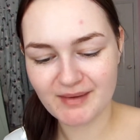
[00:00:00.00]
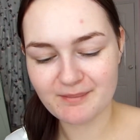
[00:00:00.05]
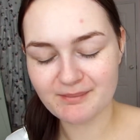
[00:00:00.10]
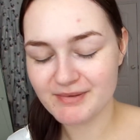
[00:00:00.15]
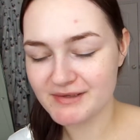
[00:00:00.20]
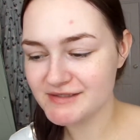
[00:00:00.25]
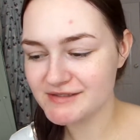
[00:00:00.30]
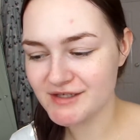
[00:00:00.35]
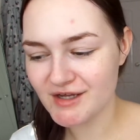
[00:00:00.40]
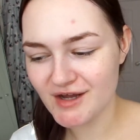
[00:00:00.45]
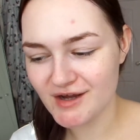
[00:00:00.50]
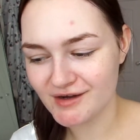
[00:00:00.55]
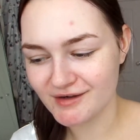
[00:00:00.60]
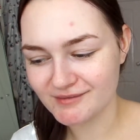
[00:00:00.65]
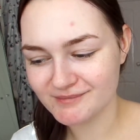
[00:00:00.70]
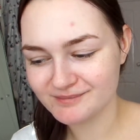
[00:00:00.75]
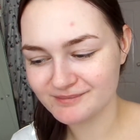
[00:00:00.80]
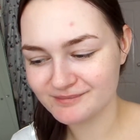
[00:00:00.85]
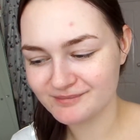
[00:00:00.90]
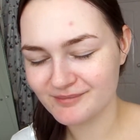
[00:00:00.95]

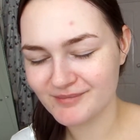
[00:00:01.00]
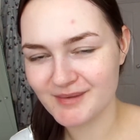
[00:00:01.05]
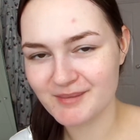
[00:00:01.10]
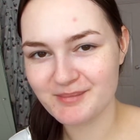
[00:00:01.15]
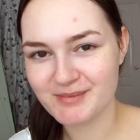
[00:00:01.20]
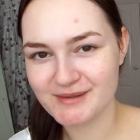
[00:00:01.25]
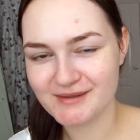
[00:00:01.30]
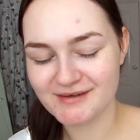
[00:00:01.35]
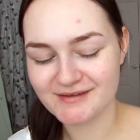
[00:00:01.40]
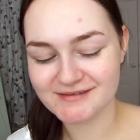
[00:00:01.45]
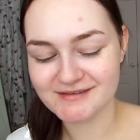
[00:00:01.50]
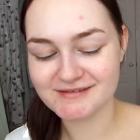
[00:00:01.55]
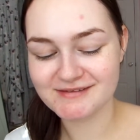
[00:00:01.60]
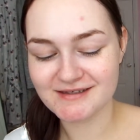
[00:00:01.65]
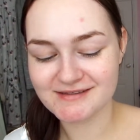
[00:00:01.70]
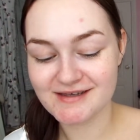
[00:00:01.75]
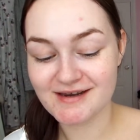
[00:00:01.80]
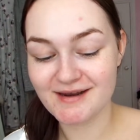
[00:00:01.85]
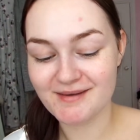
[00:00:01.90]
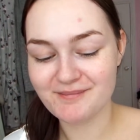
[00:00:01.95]
Bizarre, because it
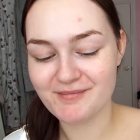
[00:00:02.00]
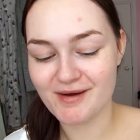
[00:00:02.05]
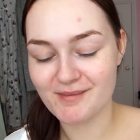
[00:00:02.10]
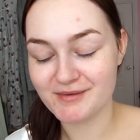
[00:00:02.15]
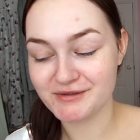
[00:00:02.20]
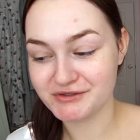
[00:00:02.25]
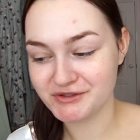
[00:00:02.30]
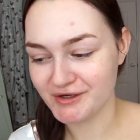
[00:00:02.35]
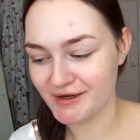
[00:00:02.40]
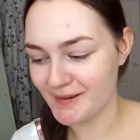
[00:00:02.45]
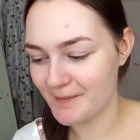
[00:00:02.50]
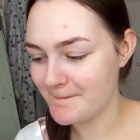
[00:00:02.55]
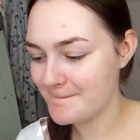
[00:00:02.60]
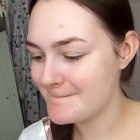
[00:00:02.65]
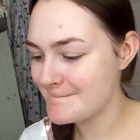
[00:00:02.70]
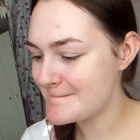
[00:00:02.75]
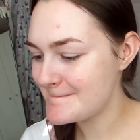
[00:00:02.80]
tastes like lip balm and sugar.